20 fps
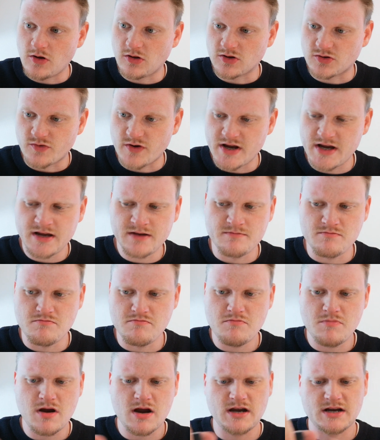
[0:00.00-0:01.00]
Earl Grey,
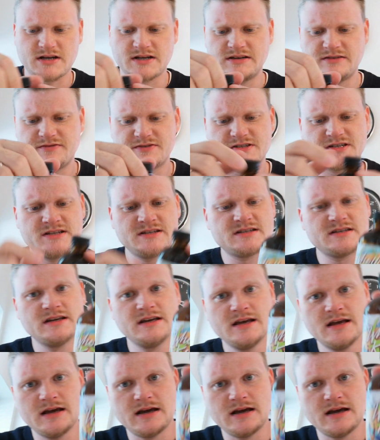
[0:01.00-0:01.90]
magnificent.